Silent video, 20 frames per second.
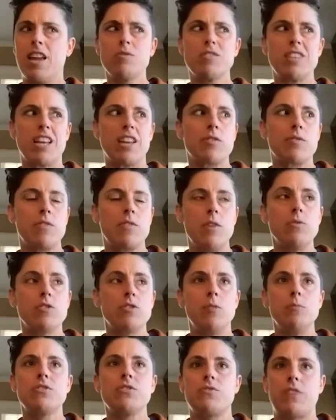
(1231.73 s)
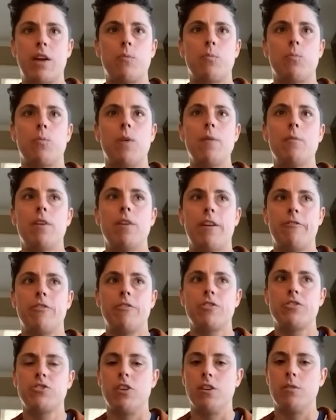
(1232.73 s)
I think it was almost like right when I
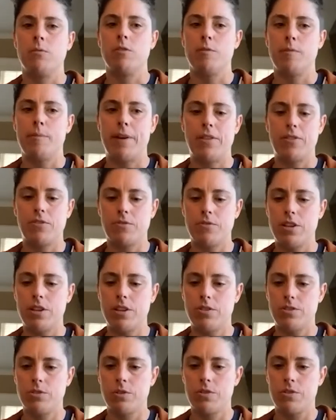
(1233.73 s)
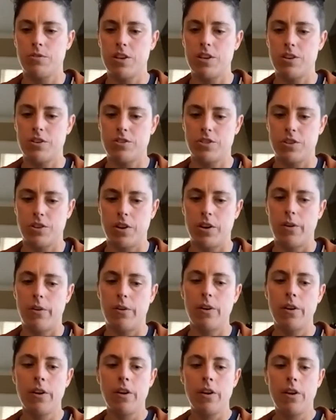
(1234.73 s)
first started with him about 2 or 3 years ago.